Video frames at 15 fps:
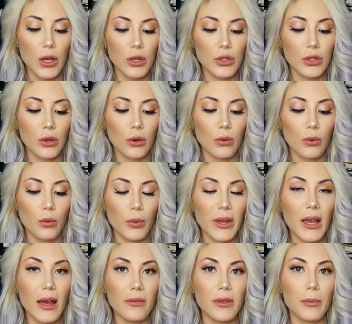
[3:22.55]
So we
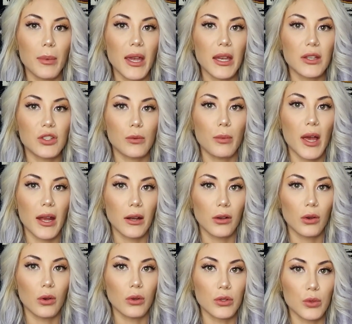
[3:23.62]
have the Page of
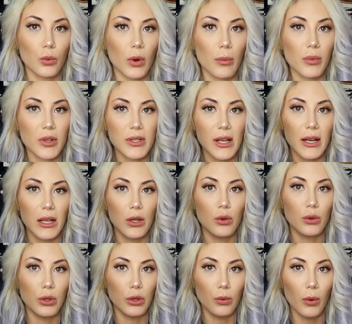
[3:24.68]
Pentacles representing
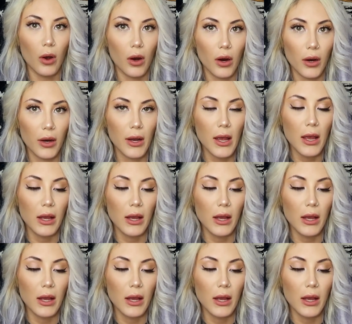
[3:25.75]
who you are.